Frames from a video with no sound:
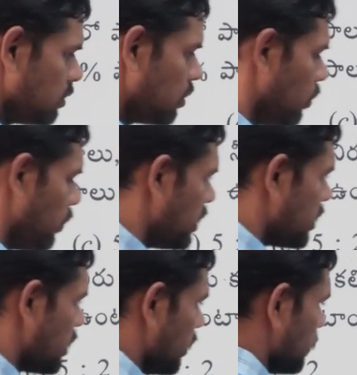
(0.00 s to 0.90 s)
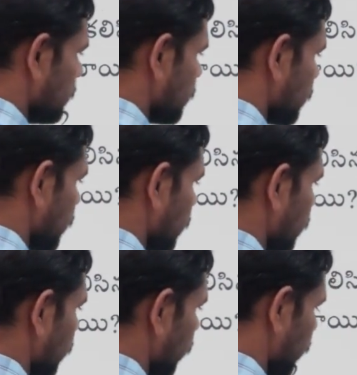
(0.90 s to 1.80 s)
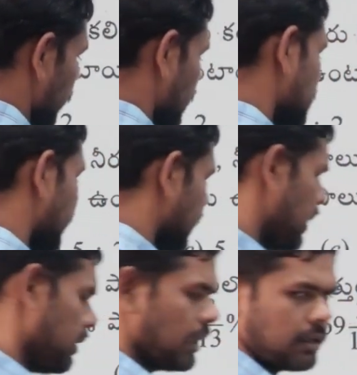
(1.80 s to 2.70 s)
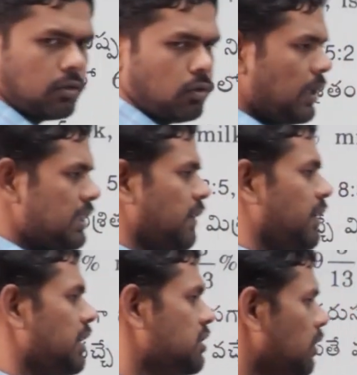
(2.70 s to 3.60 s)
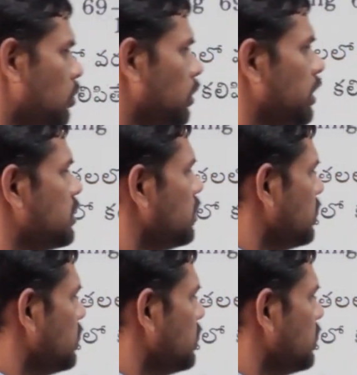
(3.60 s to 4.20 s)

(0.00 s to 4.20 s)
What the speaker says: So 2 is 7, right? 2 by 7 is 1, 2 is